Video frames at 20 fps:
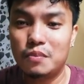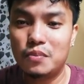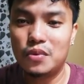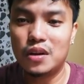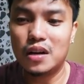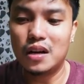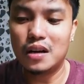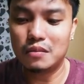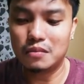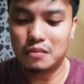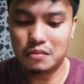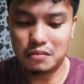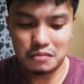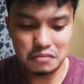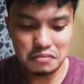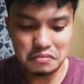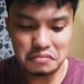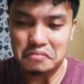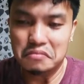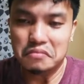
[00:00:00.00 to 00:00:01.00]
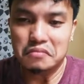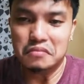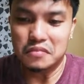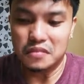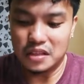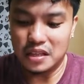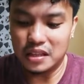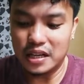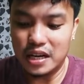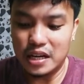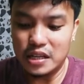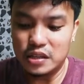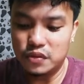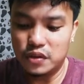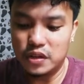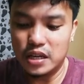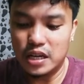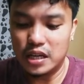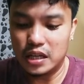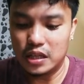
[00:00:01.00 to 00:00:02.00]
lang
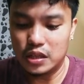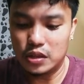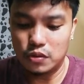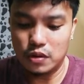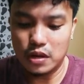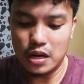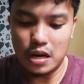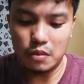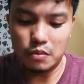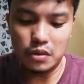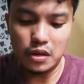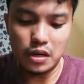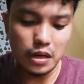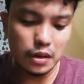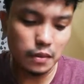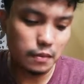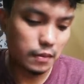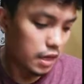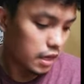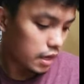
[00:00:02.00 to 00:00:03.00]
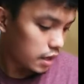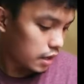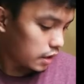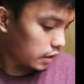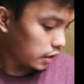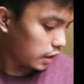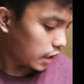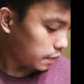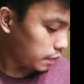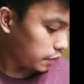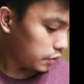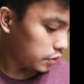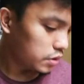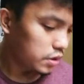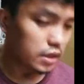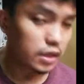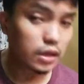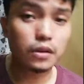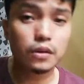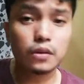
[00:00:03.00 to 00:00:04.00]
na-transfer na agad yung camera.
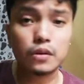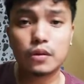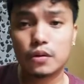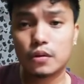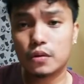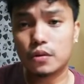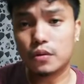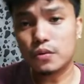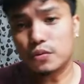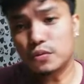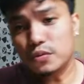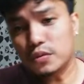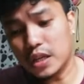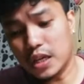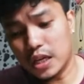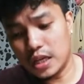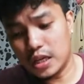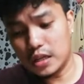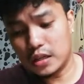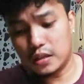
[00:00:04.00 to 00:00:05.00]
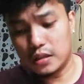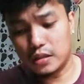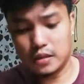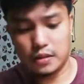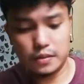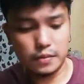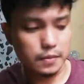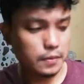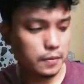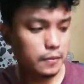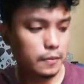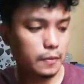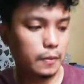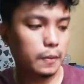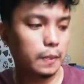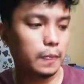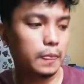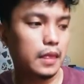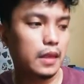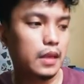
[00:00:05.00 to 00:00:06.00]
Tapos, including
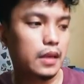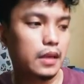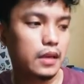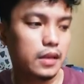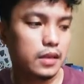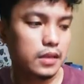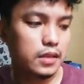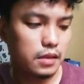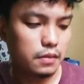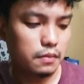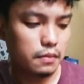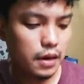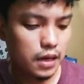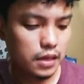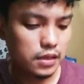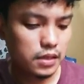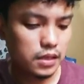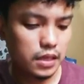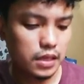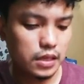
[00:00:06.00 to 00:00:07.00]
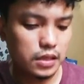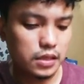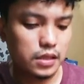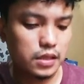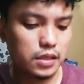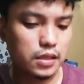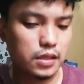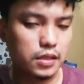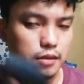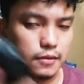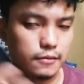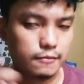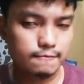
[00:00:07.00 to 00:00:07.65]
sa box is